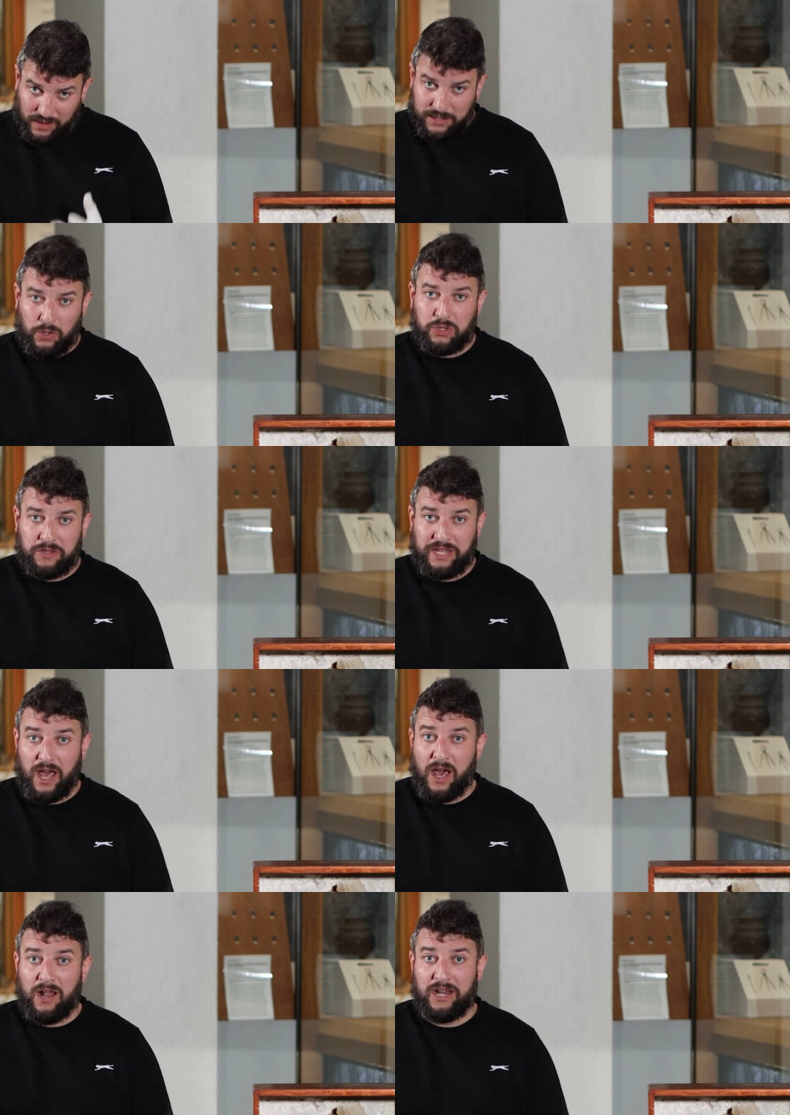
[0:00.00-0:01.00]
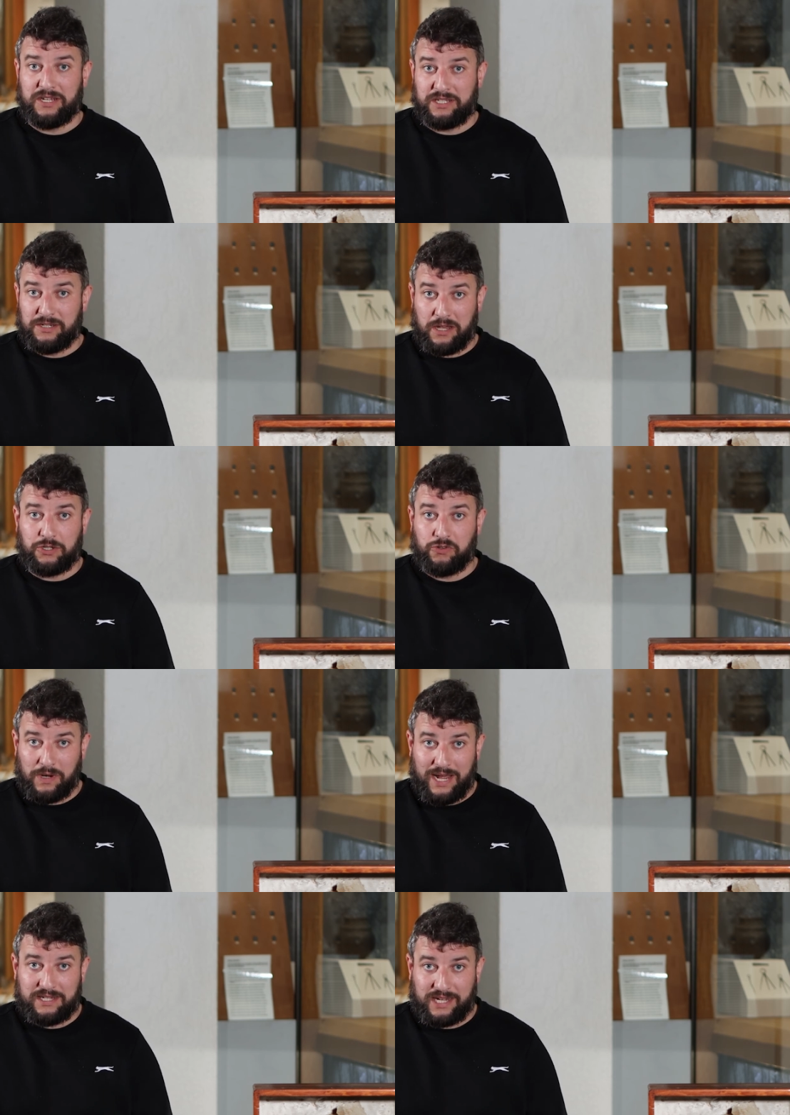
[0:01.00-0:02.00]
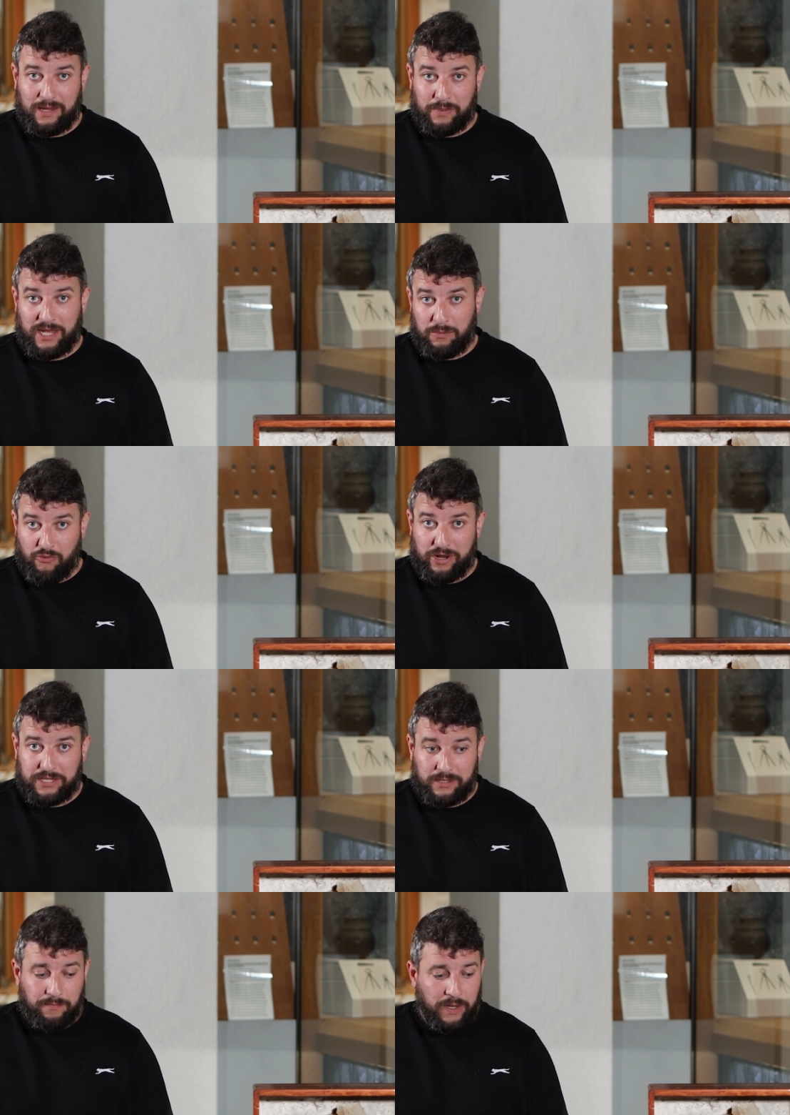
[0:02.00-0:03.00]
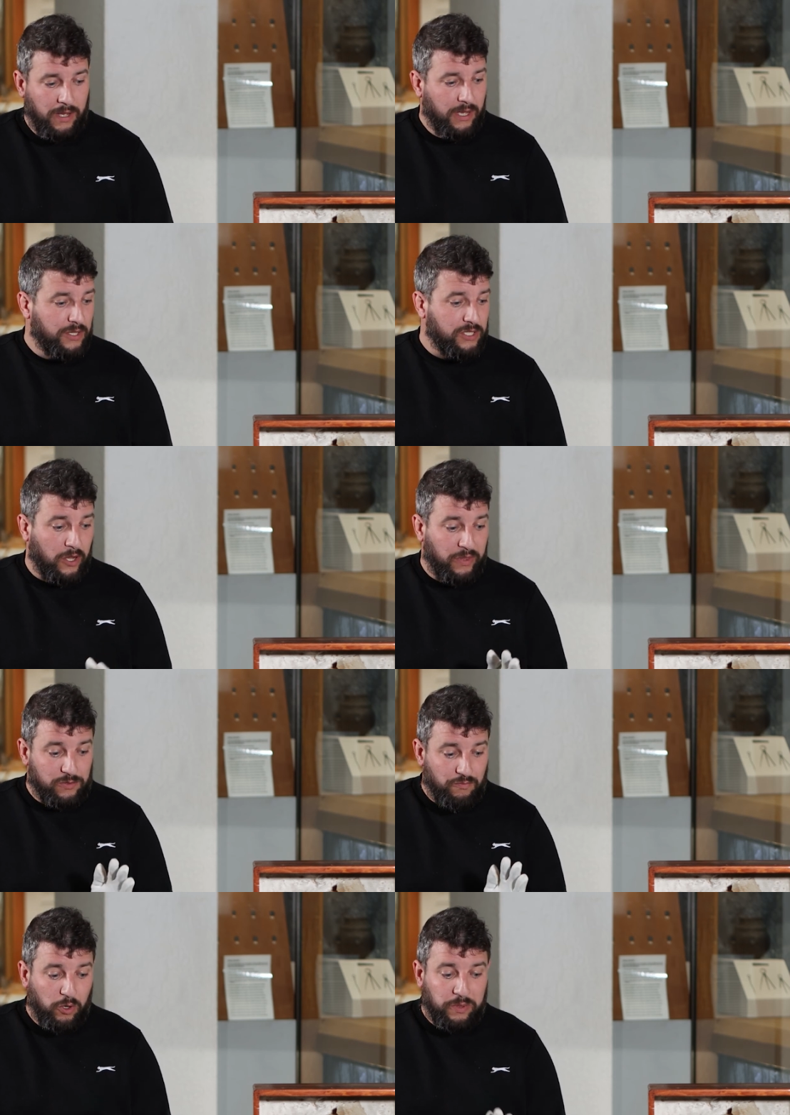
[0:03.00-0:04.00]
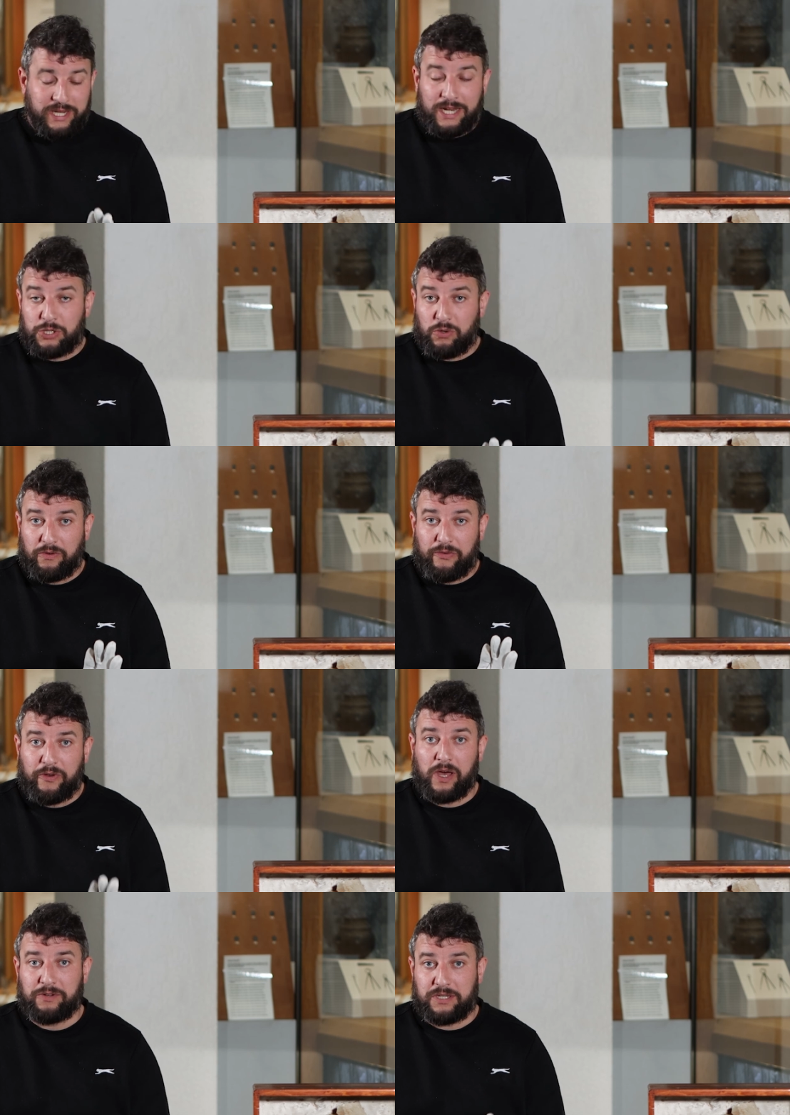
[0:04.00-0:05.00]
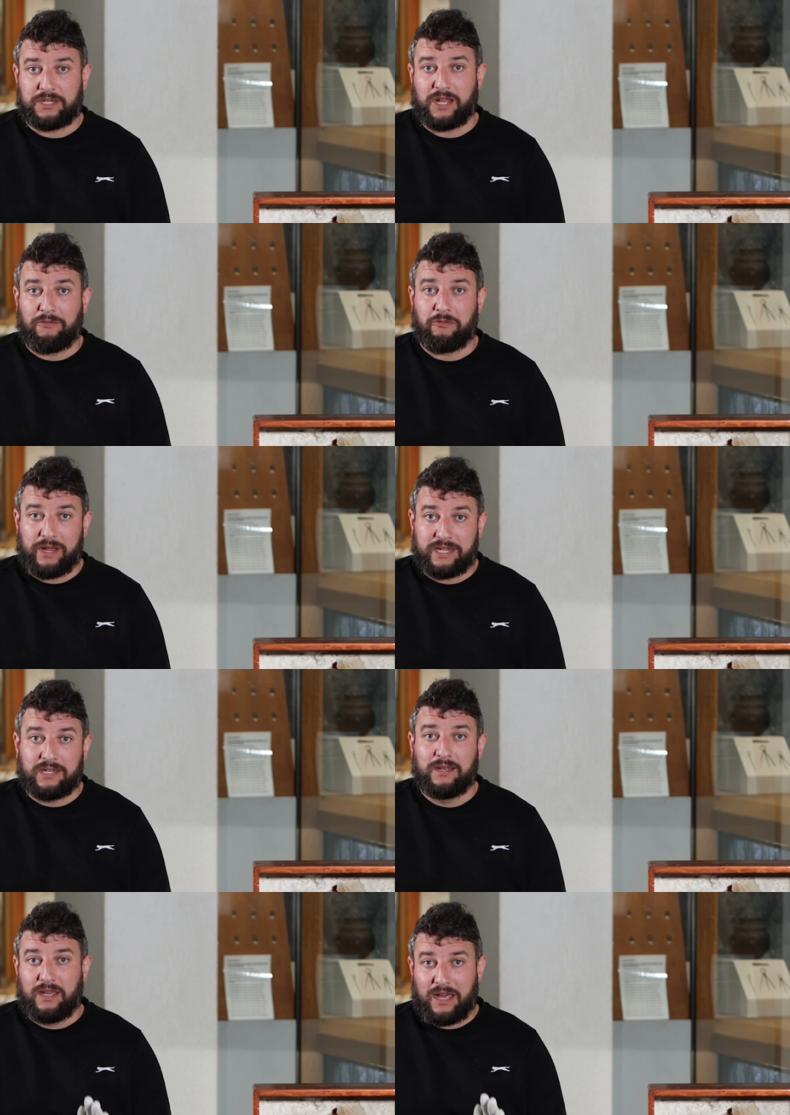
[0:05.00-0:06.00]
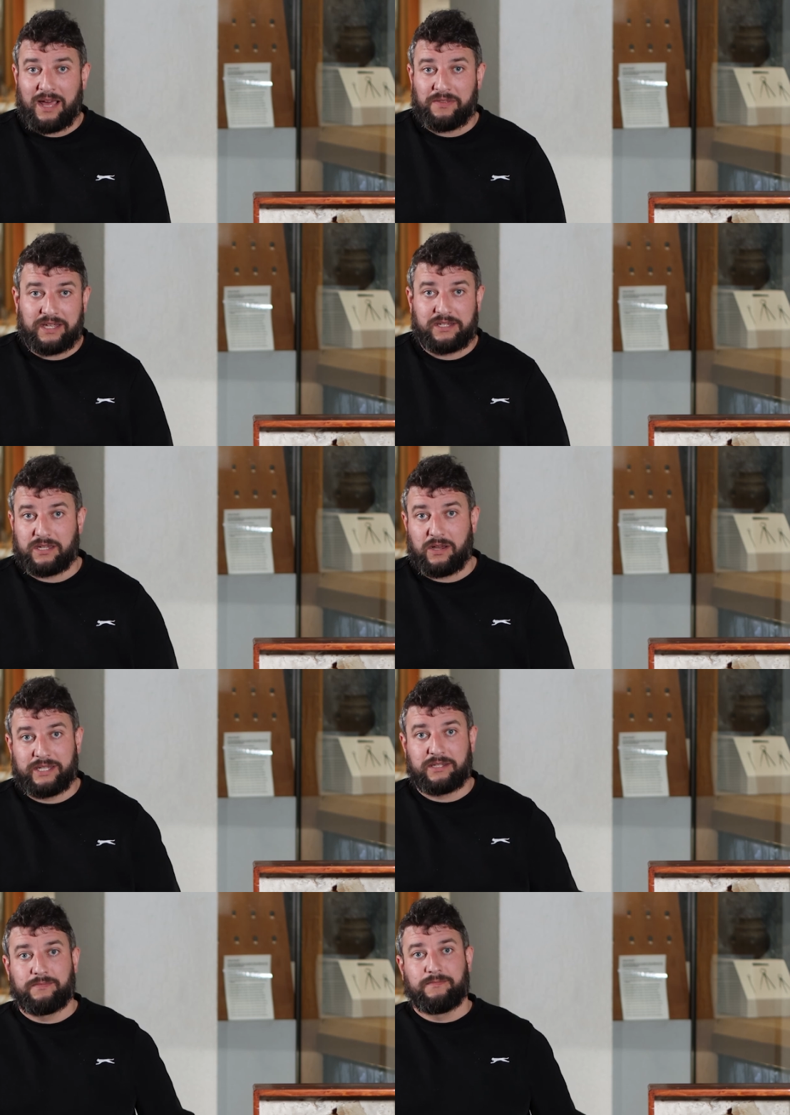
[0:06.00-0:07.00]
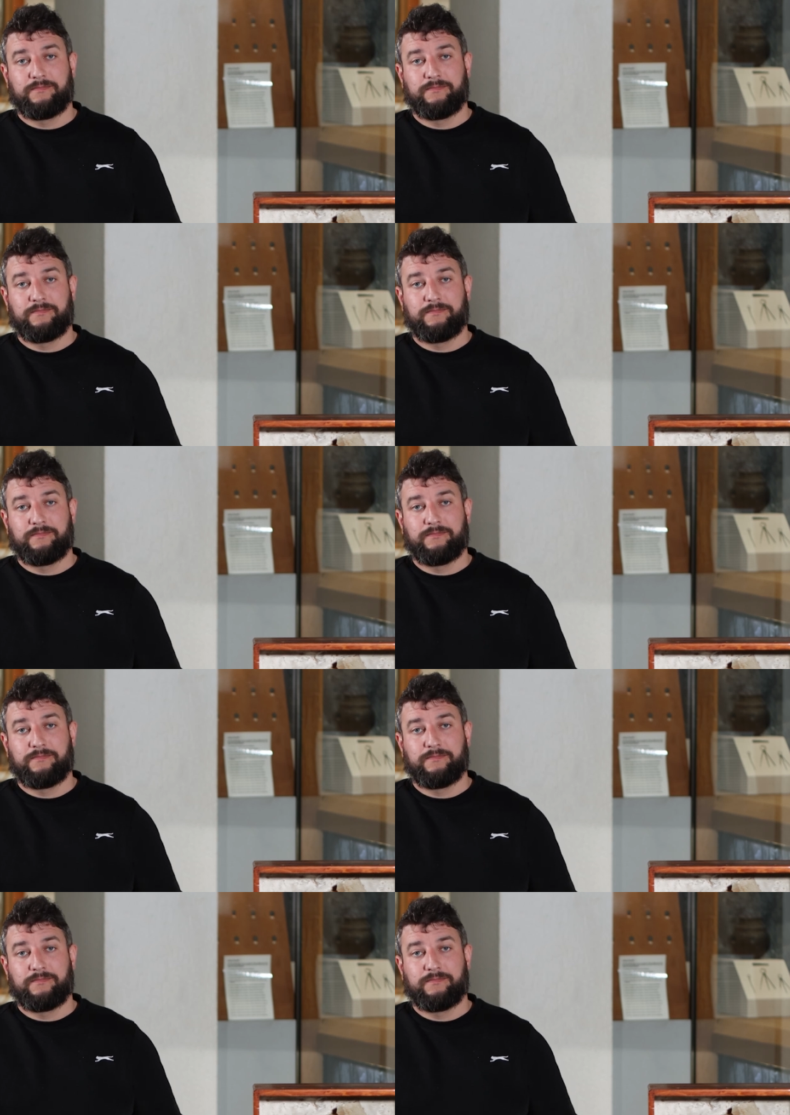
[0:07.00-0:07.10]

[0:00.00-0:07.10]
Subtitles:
It's also the earliest industrial landscape in Britain. So there's real potential for further discoveries at these sites.